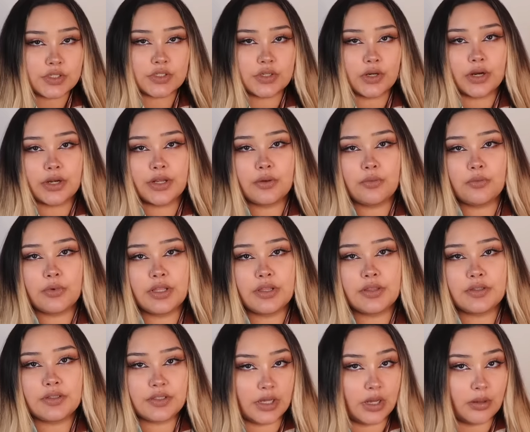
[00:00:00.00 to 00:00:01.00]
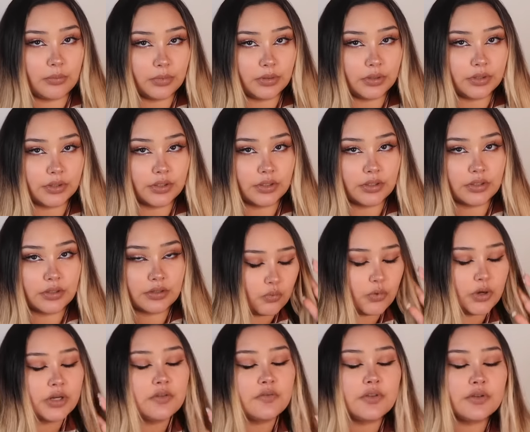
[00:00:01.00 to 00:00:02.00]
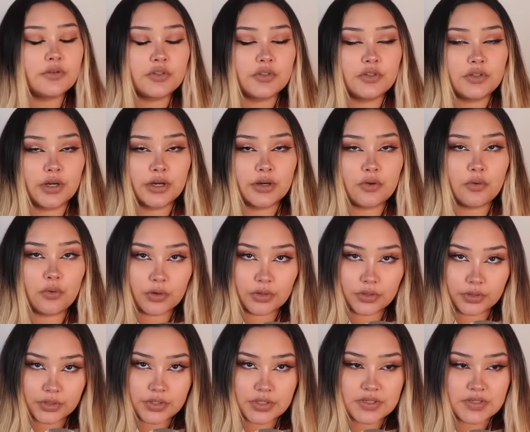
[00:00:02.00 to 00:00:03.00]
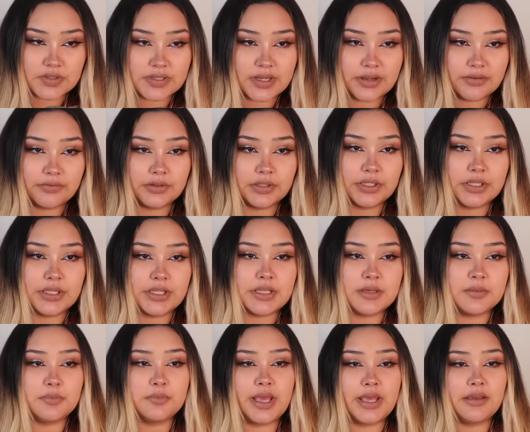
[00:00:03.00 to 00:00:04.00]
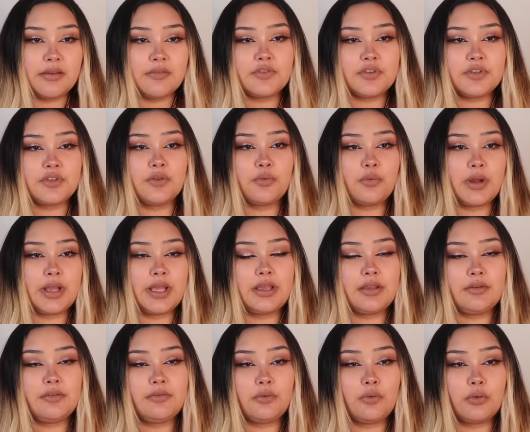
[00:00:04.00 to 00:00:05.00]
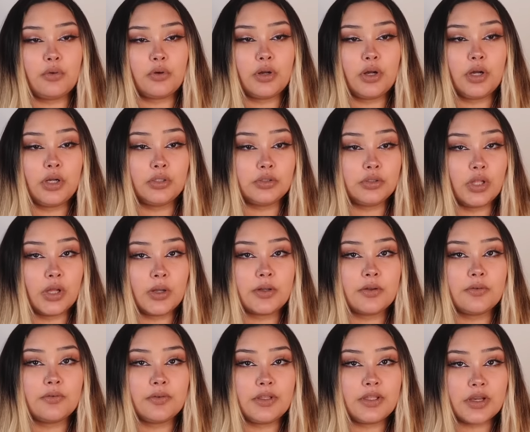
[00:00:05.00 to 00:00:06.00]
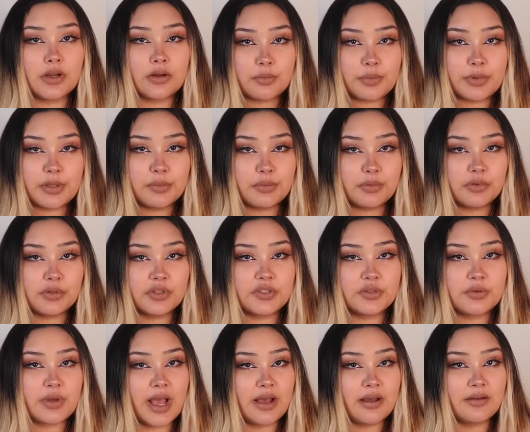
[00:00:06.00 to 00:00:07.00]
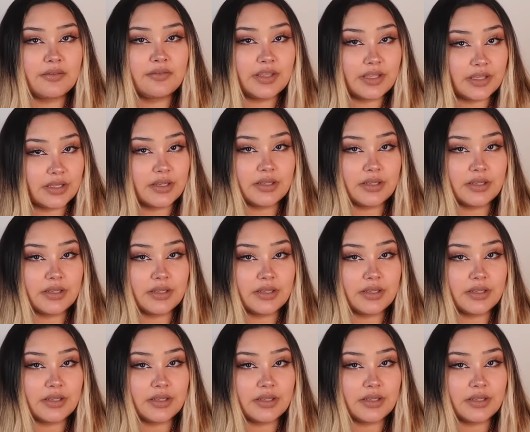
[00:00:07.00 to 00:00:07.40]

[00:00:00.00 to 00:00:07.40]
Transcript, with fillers: Starting with Tumblr, one of those dark corners definitely paved the way for a lot of young people to have E